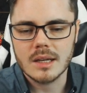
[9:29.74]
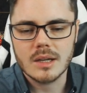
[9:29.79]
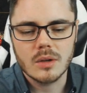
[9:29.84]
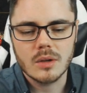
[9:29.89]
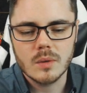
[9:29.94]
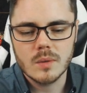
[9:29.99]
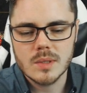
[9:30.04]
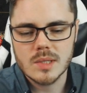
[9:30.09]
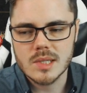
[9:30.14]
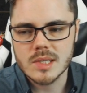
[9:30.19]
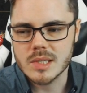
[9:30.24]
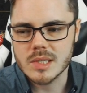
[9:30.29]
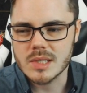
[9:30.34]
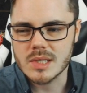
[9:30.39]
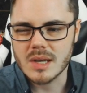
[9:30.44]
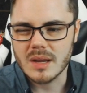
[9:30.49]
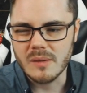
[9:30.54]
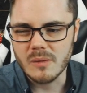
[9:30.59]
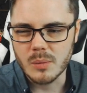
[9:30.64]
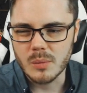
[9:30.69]
cold resist is
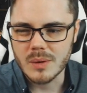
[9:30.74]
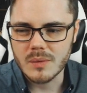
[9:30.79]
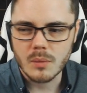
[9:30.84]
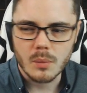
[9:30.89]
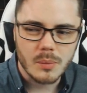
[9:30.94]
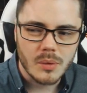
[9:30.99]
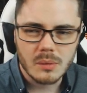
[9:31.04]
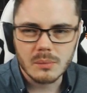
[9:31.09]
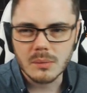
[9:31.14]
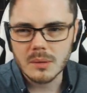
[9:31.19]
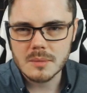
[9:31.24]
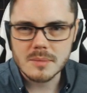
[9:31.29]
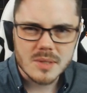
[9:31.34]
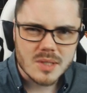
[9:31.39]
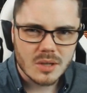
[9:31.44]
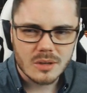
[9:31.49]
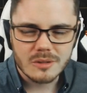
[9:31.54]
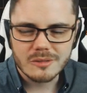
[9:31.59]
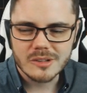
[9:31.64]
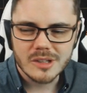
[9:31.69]
kind of a bit of a problem
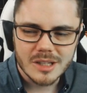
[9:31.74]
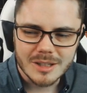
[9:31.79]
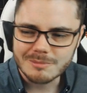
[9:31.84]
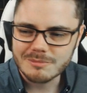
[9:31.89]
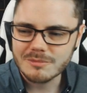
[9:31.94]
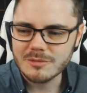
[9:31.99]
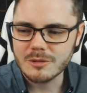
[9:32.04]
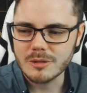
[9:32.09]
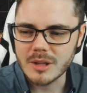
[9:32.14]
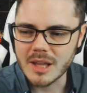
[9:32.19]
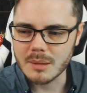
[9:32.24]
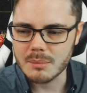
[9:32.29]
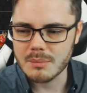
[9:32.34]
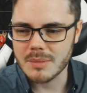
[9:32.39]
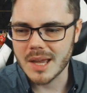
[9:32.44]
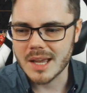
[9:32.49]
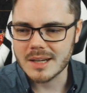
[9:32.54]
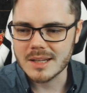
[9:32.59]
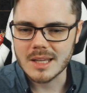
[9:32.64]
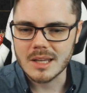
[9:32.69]
solver for like
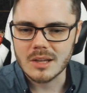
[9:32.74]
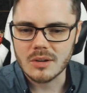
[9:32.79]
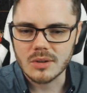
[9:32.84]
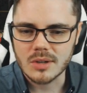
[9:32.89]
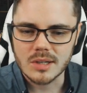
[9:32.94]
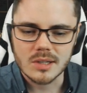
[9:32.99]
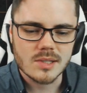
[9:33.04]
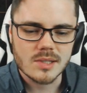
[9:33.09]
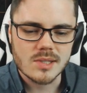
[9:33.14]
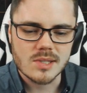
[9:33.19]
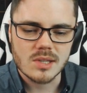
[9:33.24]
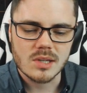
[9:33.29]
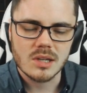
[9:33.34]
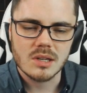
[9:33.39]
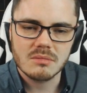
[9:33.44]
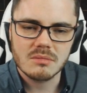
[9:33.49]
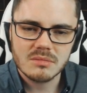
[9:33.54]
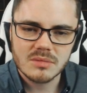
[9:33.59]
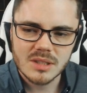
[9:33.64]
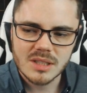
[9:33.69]
bad gearing. So
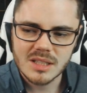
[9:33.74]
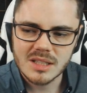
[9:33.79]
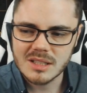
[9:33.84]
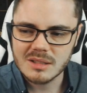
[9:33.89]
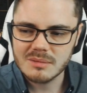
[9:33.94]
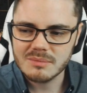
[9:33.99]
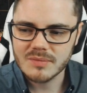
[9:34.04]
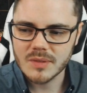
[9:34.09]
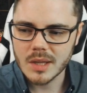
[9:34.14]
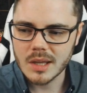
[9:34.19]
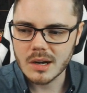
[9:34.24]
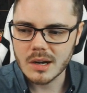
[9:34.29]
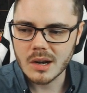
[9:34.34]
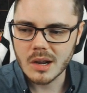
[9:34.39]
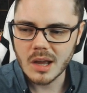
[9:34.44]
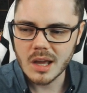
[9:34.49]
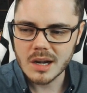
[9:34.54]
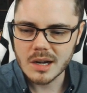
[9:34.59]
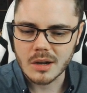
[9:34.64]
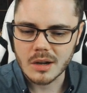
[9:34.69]
yeah,
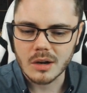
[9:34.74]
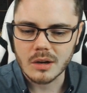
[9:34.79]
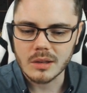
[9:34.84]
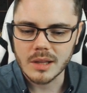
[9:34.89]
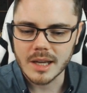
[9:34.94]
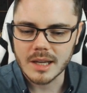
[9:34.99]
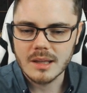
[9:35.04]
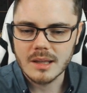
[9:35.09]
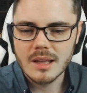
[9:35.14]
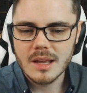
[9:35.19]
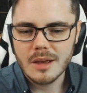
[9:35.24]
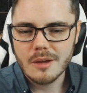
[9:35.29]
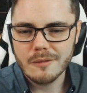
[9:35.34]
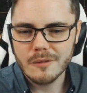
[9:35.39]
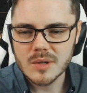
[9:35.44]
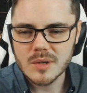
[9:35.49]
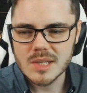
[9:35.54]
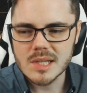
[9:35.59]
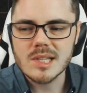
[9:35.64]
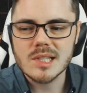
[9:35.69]
I don't know. Like
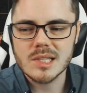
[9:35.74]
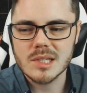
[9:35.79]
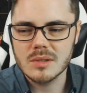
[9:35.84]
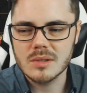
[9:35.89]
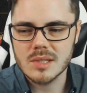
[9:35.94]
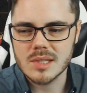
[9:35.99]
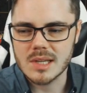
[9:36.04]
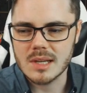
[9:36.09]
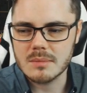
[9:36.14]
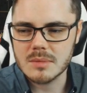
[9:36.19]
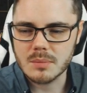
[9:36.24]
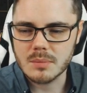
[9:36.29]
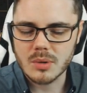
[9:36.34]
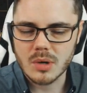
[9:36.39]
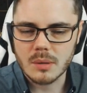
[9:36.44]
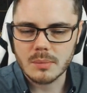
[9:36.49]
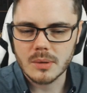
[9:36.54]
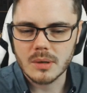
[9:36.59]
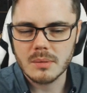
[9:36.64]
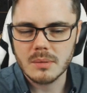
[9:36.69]
4C still seems
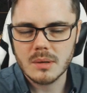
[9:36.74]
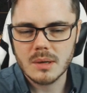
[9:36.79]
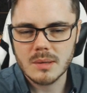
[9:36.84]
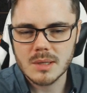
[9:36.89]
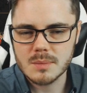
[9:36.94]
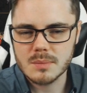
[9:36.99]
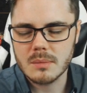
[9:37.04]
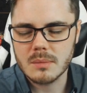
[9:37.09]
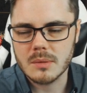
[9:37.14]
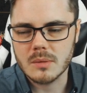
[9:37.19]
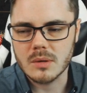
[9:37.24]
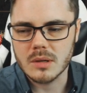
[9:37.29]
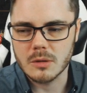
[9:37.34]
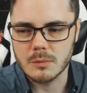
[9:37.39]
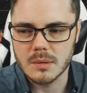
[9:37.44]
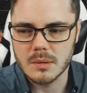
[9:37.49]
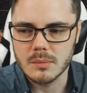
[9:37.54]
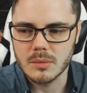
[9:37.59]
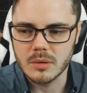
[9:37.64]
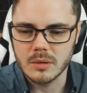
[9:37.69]
appropriate, but it is probably worth a
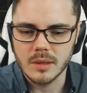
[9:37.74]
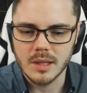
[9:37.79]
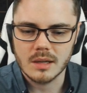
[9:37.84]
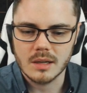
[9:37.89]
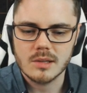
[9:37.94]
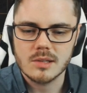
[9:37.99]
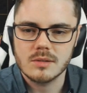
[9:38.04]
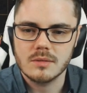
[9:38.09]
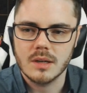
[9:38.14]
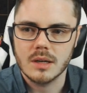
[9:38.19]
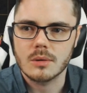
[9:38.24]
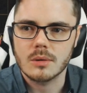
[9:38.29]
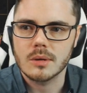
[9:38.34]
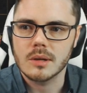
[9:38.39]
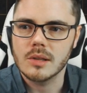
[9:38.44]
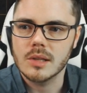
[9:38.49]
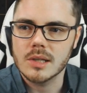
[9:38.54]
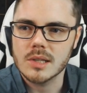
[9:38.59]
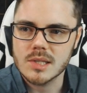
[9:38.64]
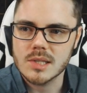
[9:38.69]
bit more than that because of how
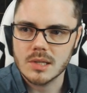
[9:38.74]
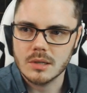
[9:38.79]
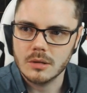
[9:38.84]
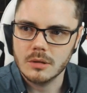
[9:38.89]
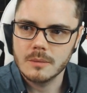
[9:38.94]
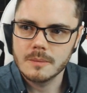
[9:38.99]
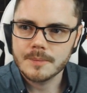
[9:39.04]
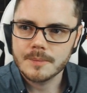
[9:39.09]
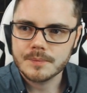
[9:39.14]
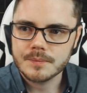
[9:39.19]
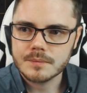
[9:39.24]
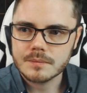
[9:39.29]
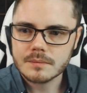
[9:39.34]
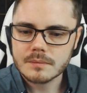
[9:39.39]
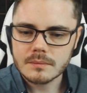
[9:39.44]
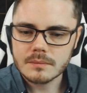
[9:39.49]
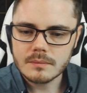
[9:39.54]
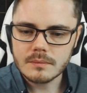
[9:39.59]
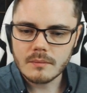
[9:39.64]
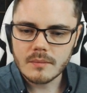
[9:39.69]
quickly it sold.
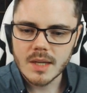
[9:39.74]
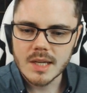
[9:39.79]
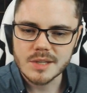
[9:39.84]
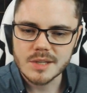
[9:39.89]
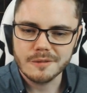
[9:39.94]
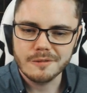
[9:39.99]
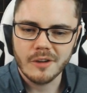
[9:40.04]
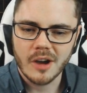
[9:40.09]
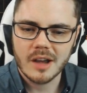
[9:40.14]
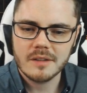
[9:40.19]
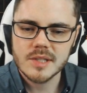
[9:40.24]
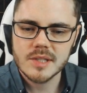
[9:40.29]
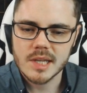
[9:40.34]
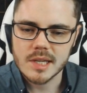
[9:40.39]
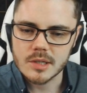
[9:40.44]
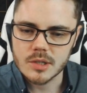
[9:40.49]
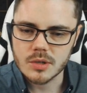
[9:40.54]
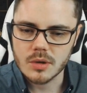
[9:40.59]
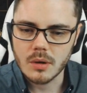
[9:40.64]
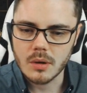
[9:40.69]
Here's a
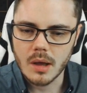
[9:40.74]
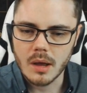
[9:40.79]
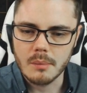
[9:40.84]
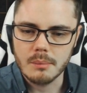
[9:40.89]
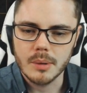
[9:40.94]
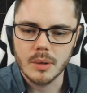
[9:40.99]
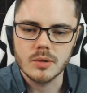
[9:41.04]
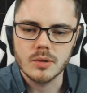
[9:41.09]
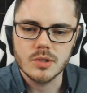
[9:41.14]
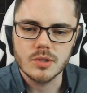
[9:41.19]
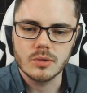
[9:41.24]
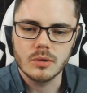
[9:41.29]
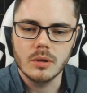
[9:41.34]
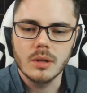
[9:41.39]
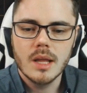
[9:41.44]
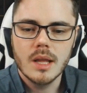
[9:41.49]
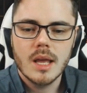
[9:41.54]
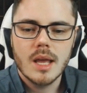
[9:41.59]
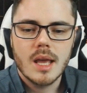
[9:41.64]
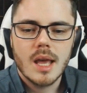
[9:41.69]
5C bow
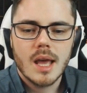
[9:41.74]
jewel.